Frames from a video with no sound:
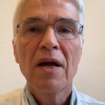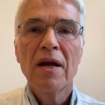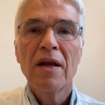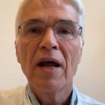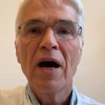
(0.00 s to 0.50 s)

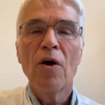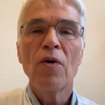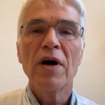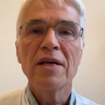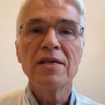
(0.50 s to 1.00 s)

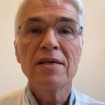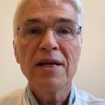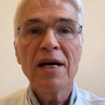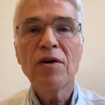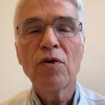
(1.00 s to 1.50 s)
Now, the
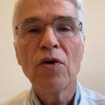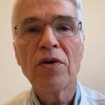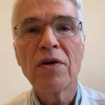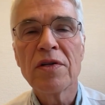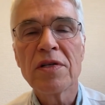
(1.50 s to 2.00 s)
study
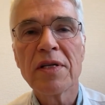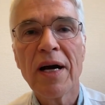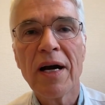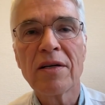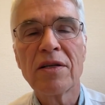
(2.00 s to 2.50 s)

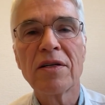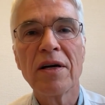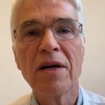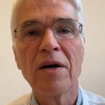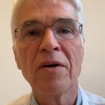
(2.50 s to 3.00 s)
construct
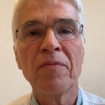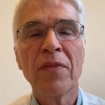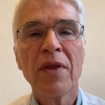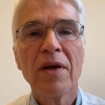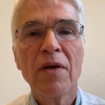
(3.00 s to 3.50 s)

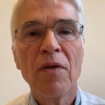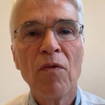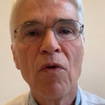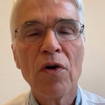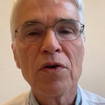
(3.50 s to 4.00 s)

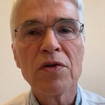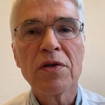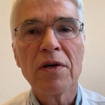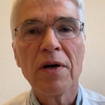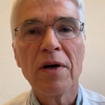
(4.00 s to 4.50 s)

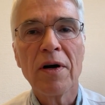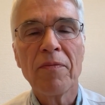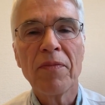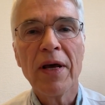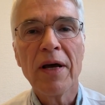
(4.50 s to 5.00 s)
was
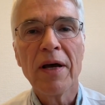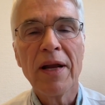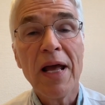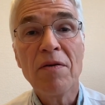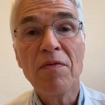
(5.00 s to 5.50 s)
an
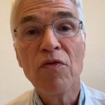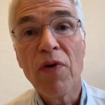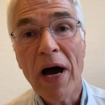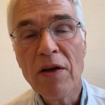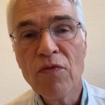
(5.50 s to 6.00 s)

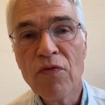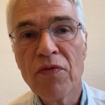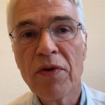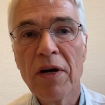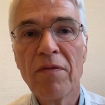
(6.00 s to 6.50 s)
AAV5
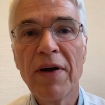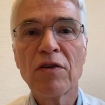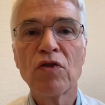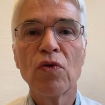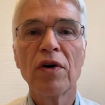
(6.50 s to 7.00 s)

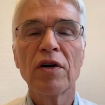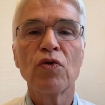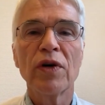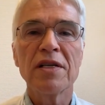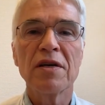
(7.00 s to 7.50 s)
vector
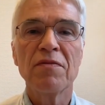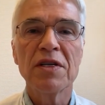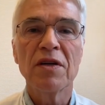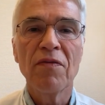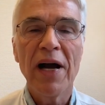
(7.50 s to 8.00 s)
together
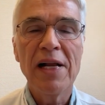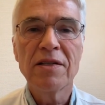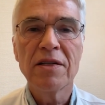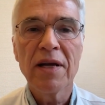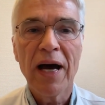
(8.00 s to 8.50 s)
with a
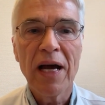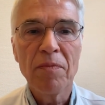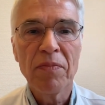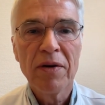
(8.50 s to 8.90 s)
wild type